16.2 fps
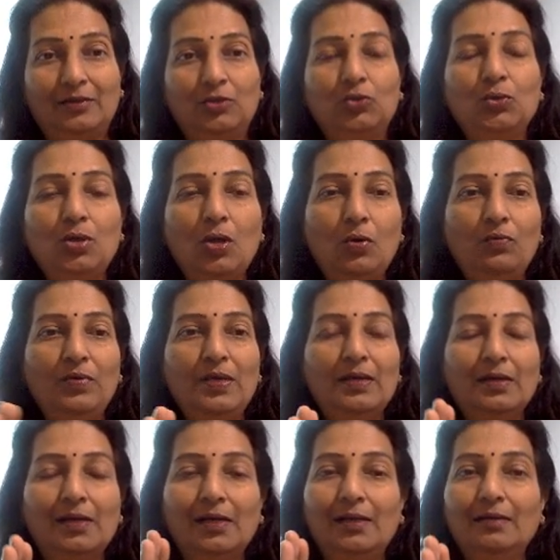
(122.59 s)
So now we are
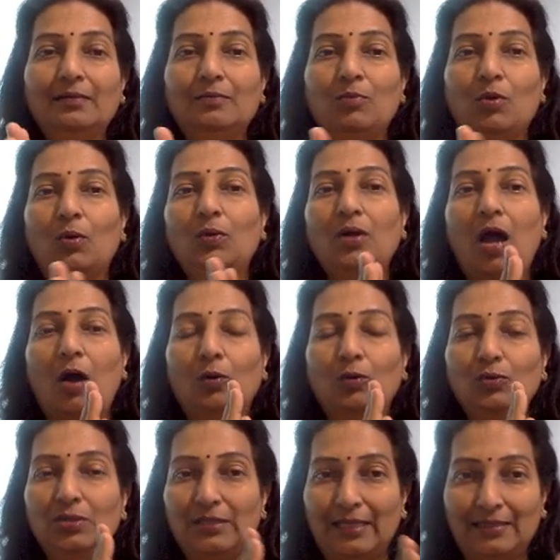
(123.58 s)
clear about how
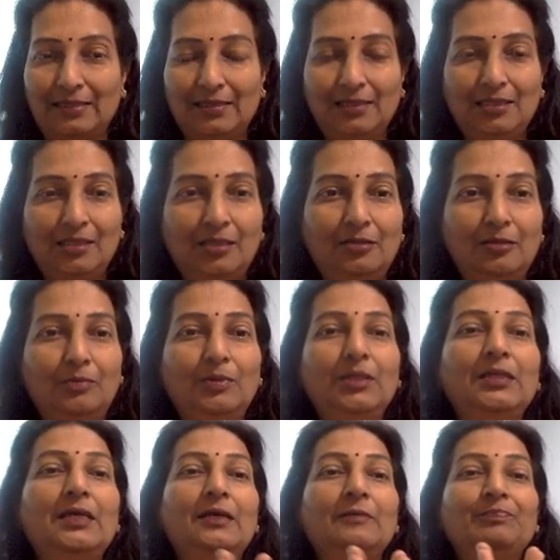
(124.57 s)
sex is determined,